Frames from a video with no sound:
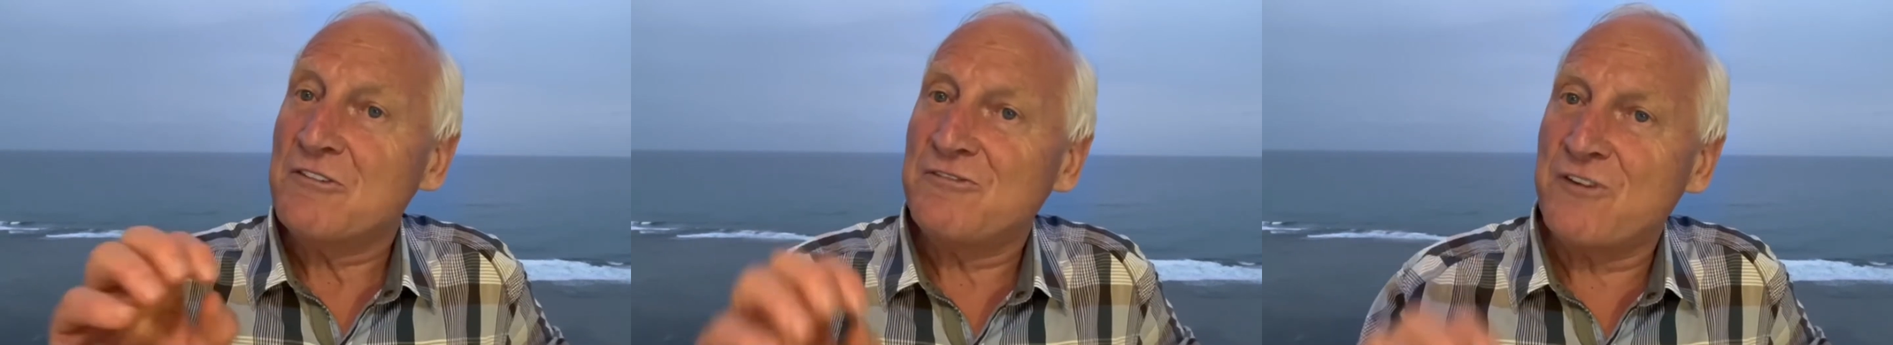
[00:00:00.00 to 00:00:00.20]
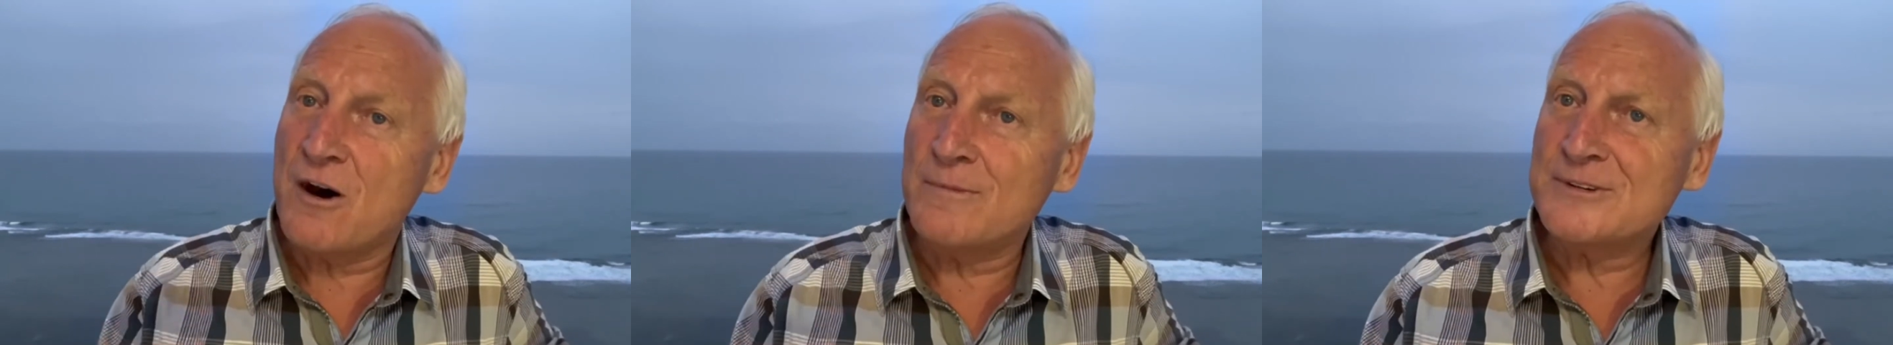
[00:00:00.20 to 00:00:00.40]

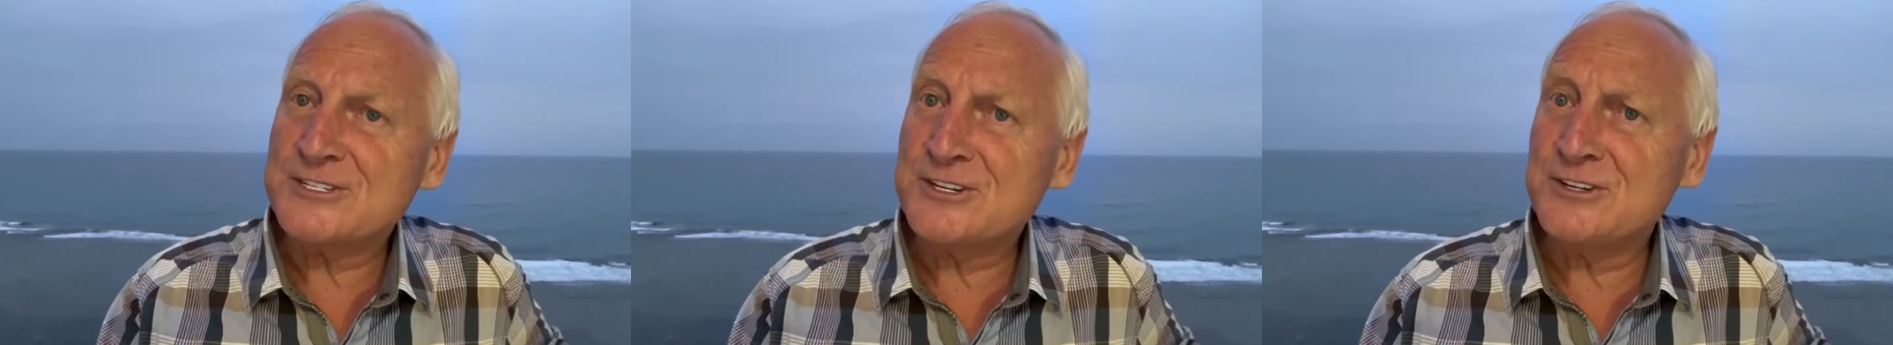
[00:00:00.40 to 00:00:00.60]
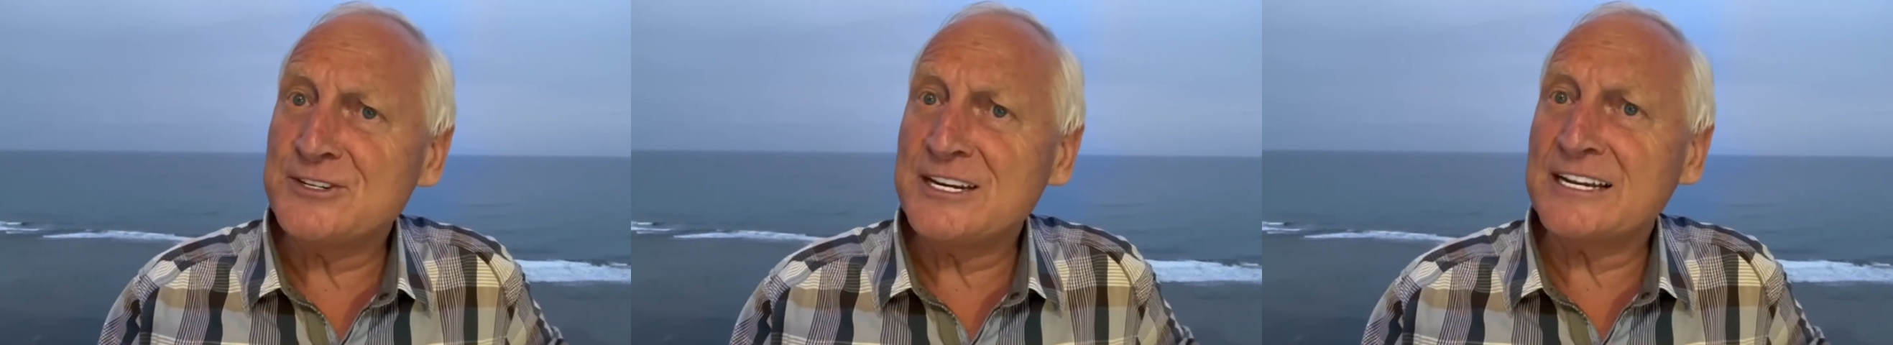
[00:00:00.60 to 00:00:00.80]

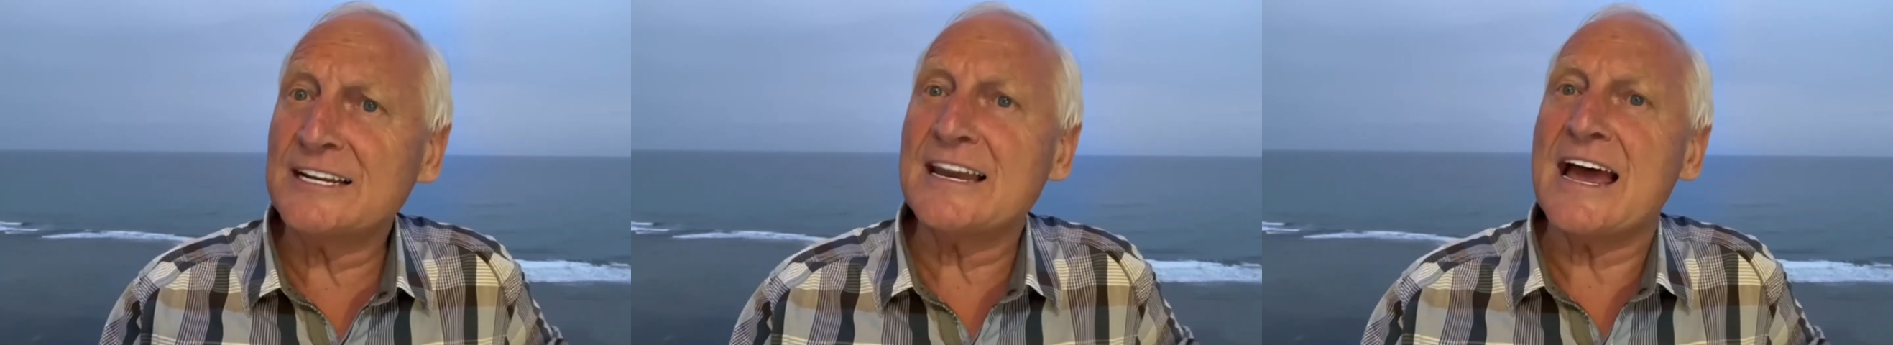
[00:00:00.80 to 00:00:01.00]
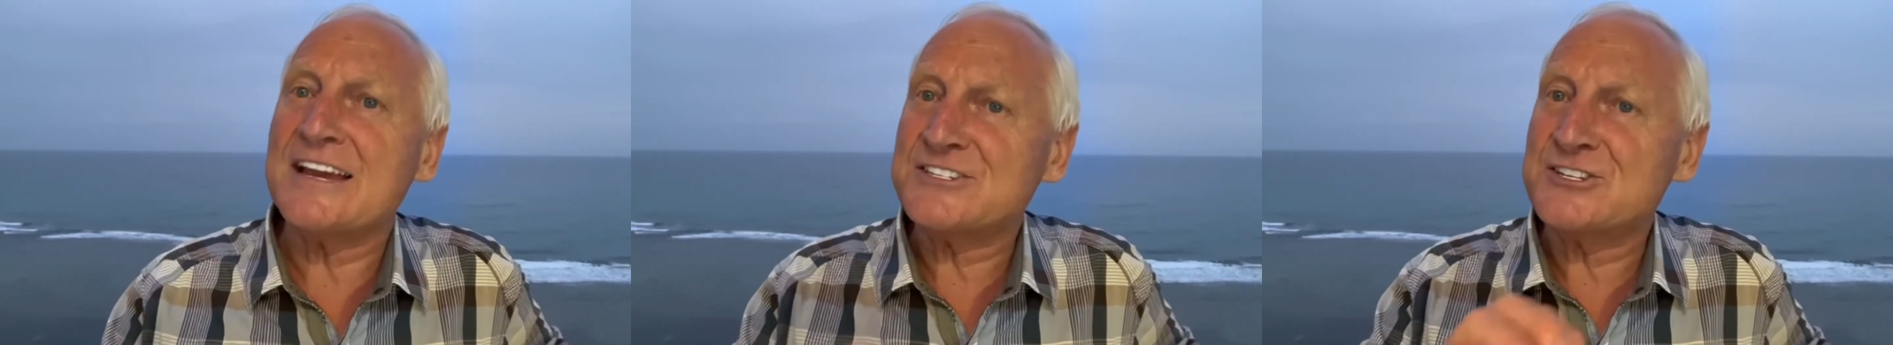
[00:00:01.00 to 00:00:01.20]
pharmaceutical
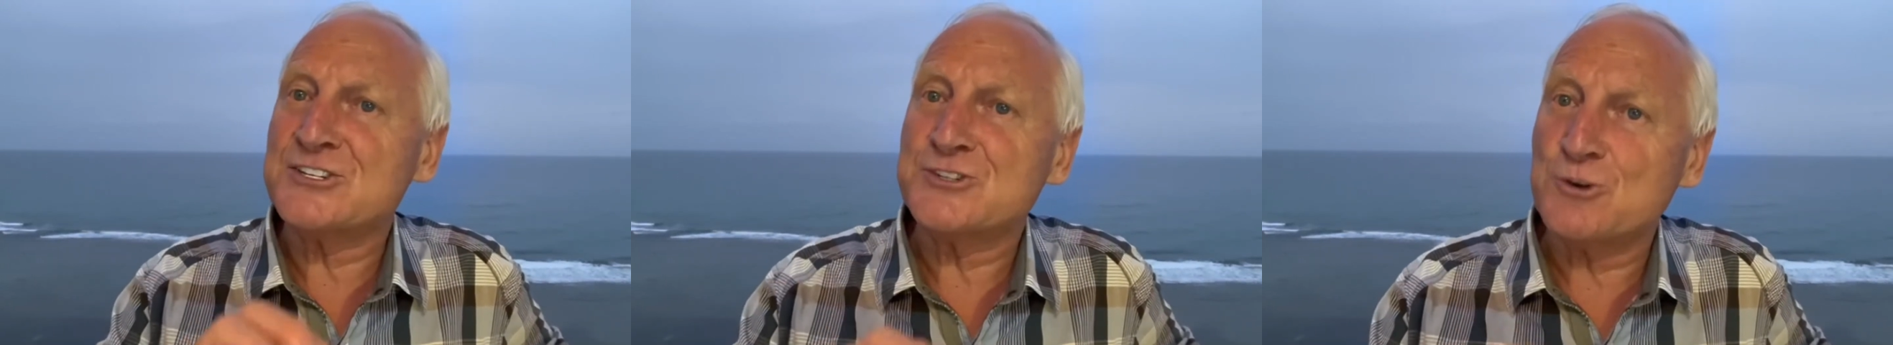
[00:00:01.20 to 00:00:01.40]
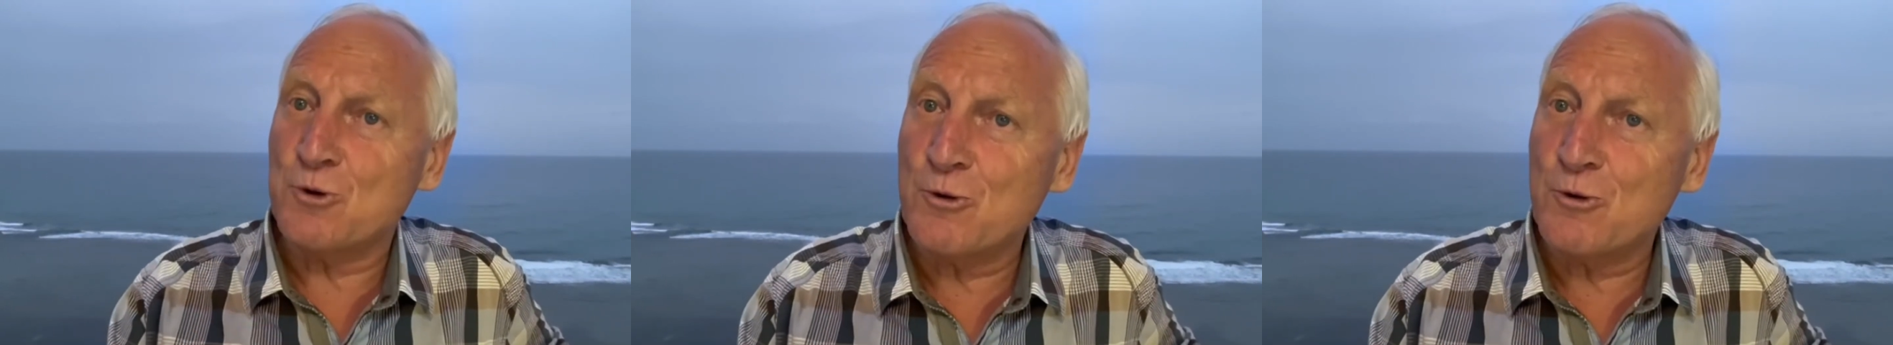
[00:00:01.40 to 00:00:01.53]
license,